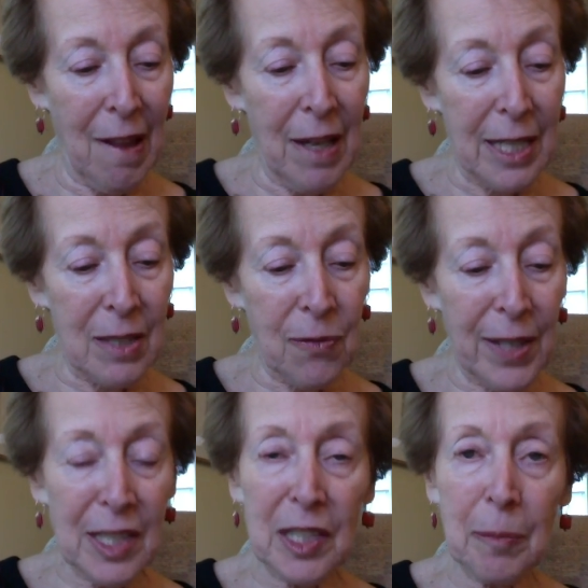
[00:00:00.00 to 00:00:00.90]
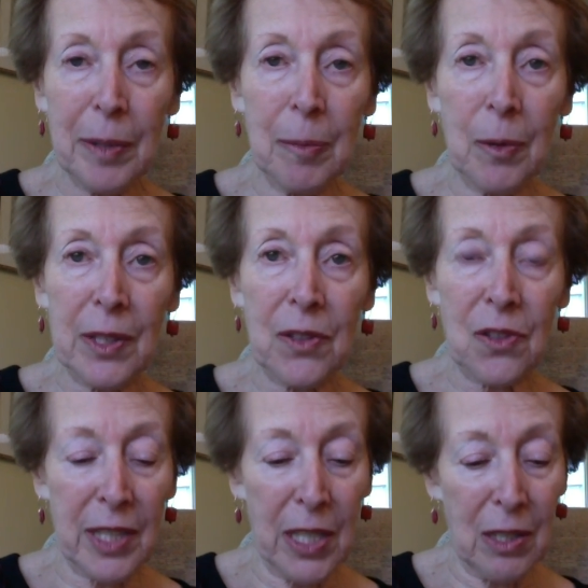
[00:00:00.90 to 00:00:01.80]
infecting people in
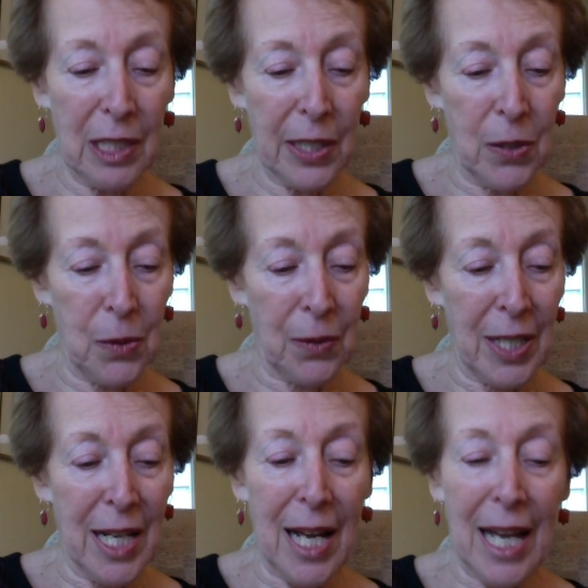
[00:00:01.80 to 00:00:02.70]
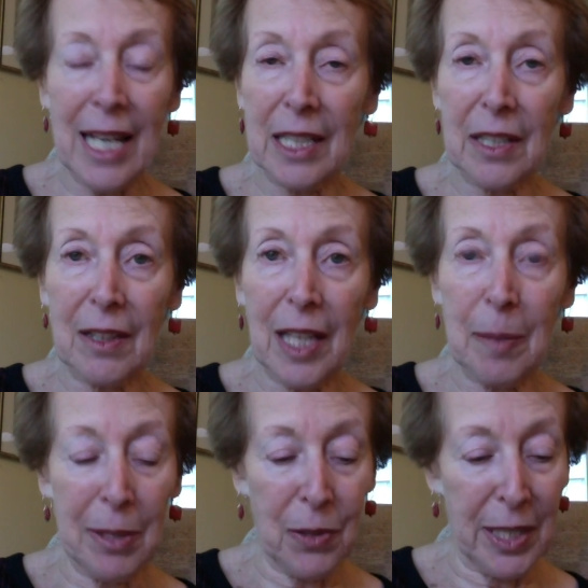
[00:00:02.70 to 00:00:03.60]
Sierra Leone and
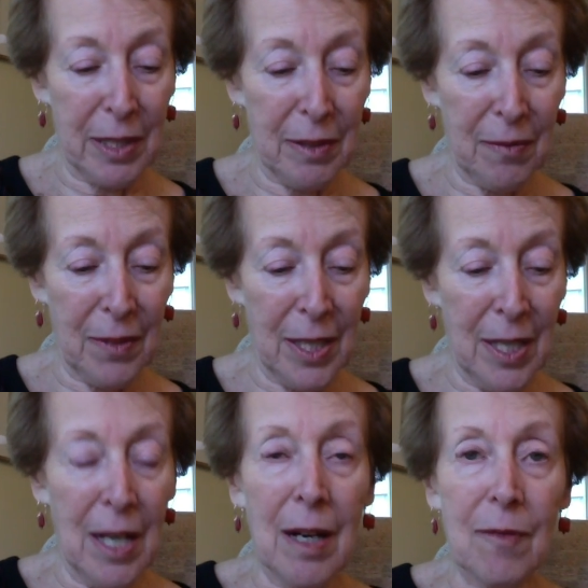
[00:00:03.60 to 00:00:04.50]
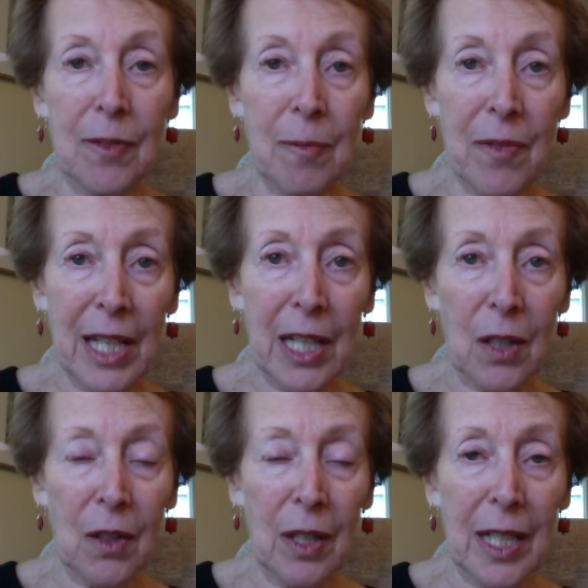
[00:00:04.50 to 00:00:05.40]
Liberia. From
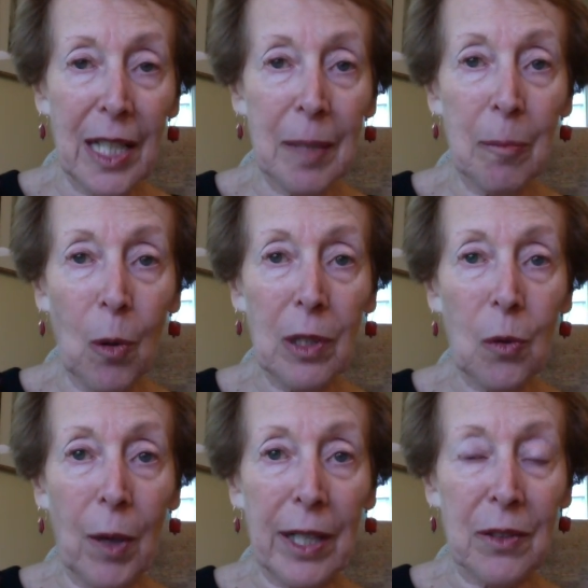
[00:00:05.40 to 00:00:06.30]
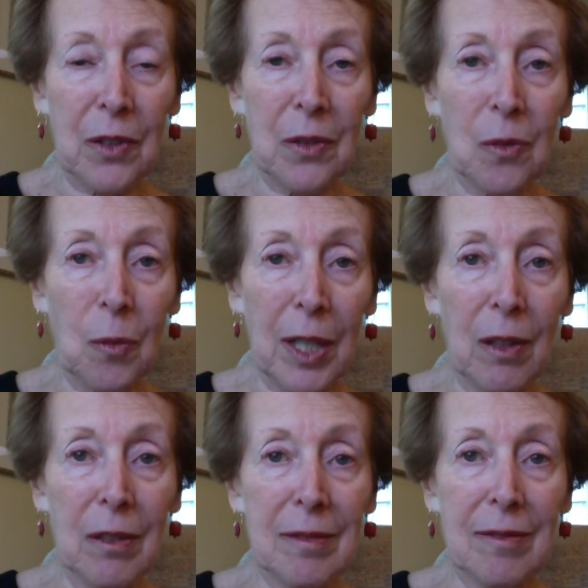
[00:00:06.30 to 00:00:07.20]
there, Ebola went,
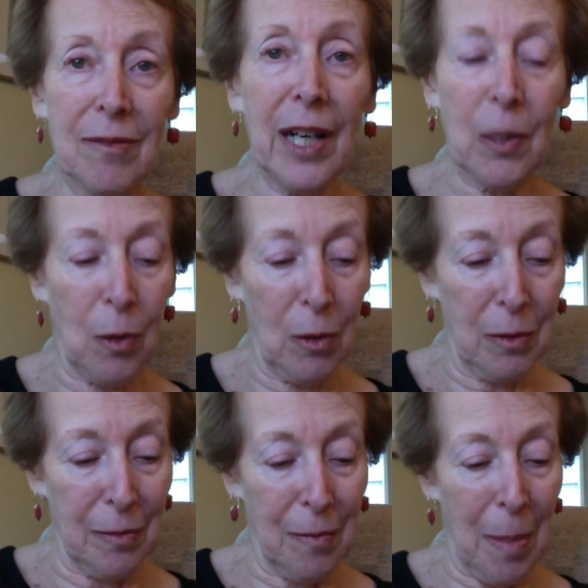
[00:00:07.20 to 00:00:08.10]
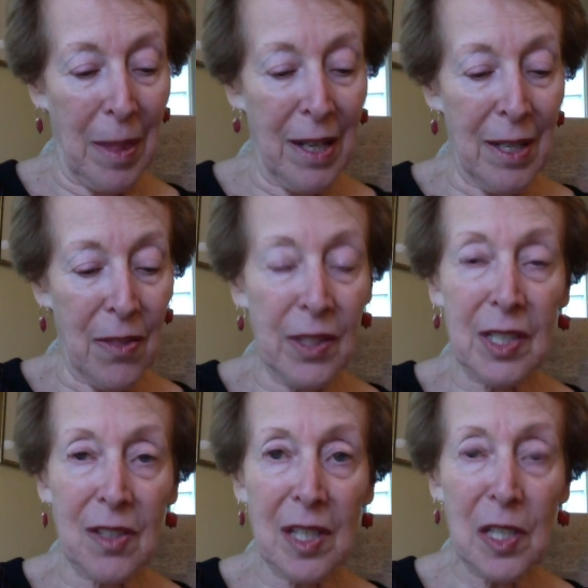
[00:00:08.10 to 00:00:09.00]
well, viral. The
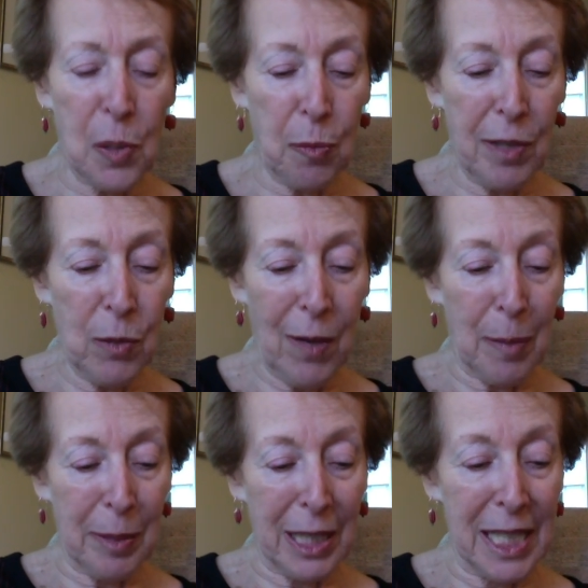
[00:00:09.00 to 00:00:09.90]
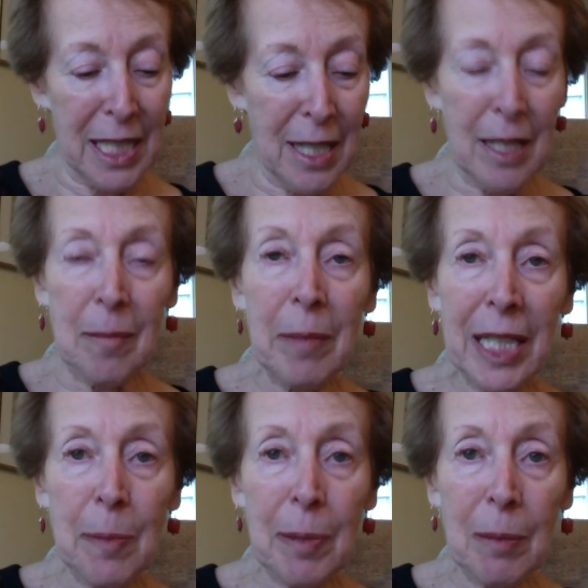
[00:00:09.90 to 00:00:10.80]
disease spread rapidly.
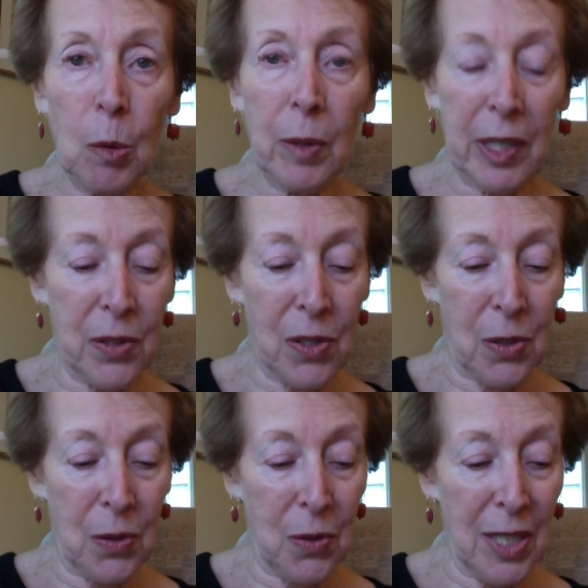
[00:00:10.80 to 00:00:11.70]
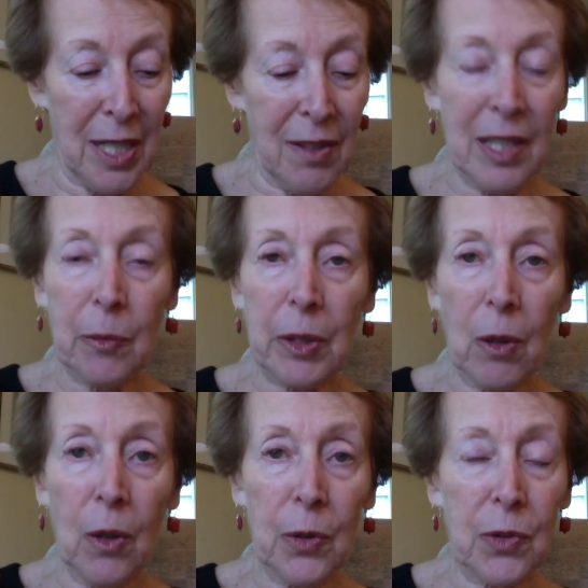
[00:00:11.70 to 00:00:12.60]
Many people were concerned that it would
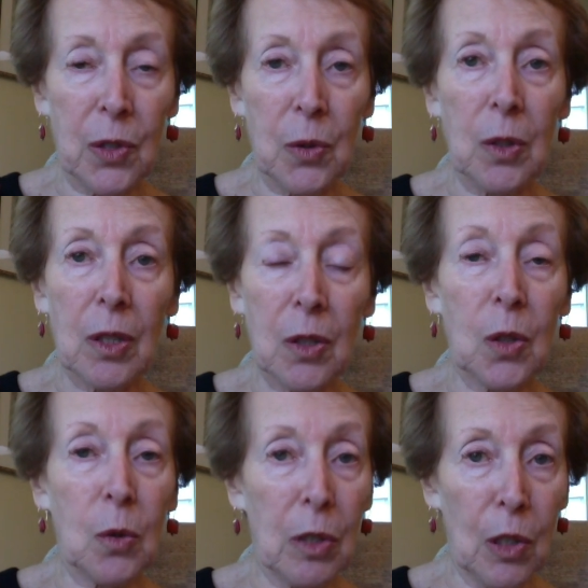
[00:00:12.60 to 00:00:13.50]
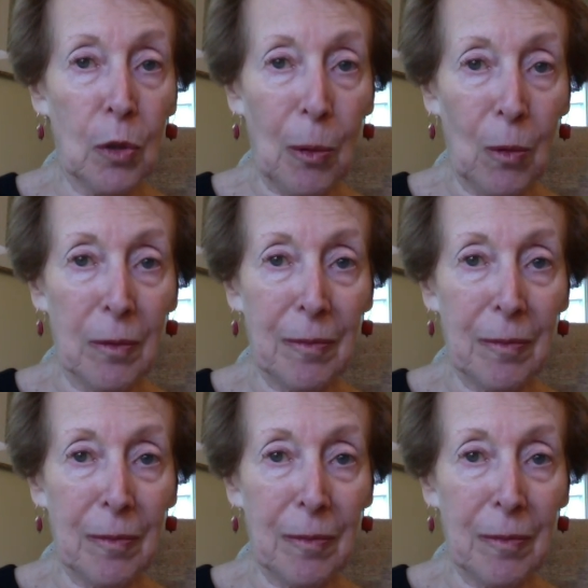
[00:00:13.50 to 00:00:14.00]
also go global.